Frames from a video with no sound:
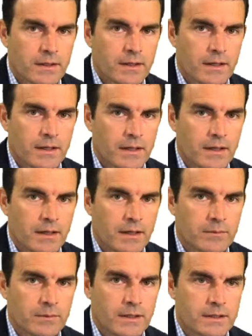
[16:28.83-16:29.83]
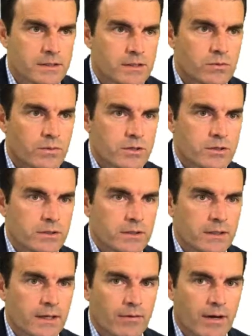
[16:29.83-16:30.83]
You had a situation you
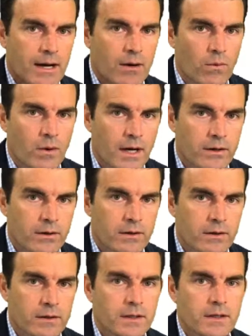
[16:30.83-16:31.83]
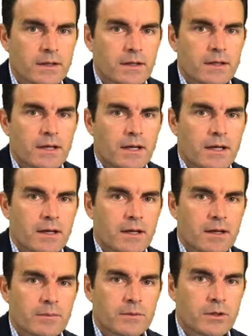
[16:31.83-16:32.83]
didn't have hot water.
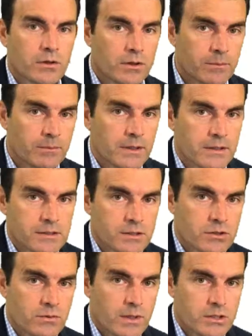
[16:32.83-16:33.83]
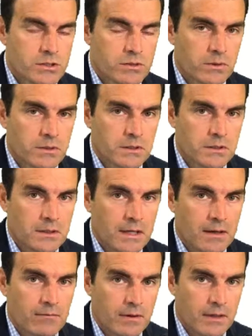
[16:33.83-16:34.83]
You could have been a situation where you didn't
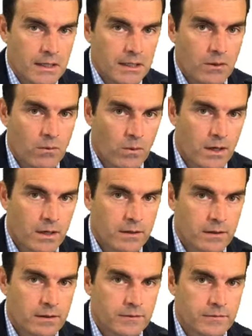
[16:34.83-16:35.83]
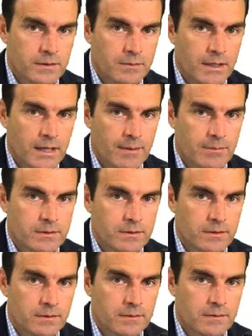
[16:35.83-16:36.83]
have any water. If something happened to
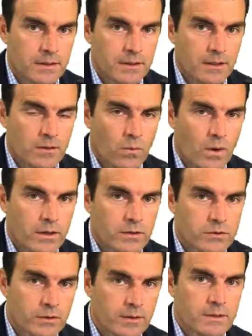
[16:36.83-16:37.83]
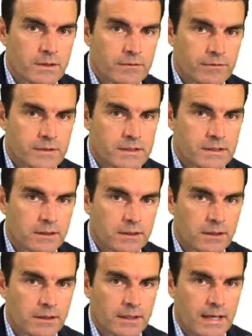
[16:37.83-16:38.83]
the water treatment
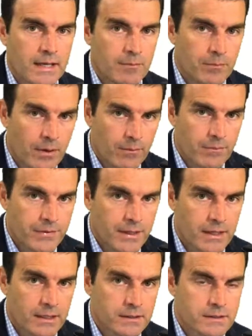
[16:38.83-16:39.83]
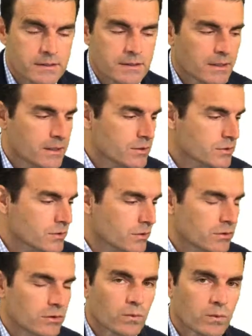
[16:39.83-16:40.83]
facility, you can't pump things. So
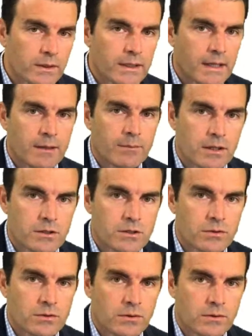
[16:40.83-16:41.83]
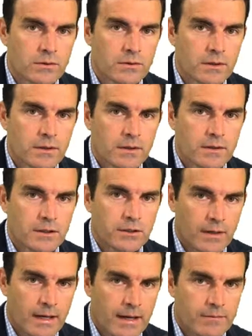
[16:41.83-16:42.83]
you really got to make sure that
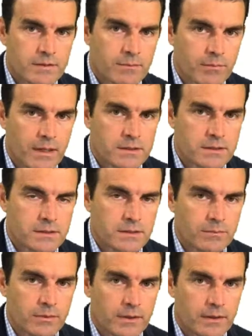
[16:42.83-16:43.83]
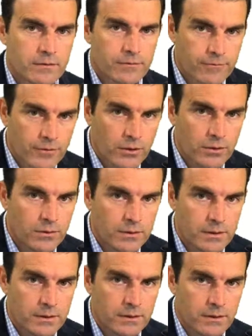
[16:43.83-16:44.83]
you have some basics in place.
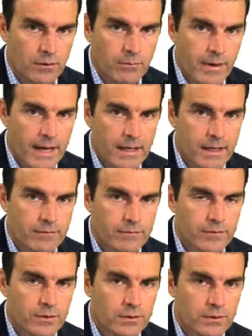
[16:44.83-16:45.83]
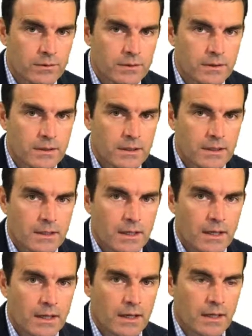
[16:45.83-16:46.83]
Food, backup food,
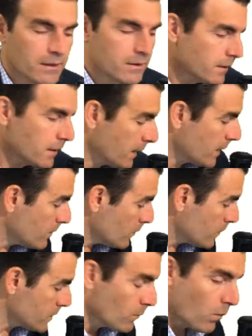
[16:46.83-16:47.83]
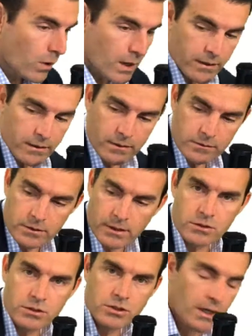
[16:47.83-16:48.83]
and some water,
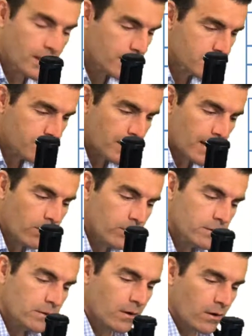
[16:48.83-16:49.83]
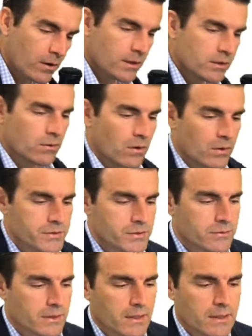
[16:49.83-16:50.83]
jugs. But I would argue
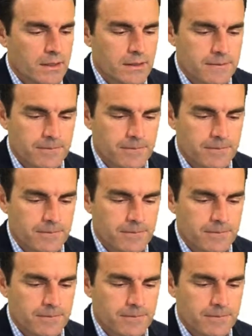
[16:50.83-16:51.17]
also to get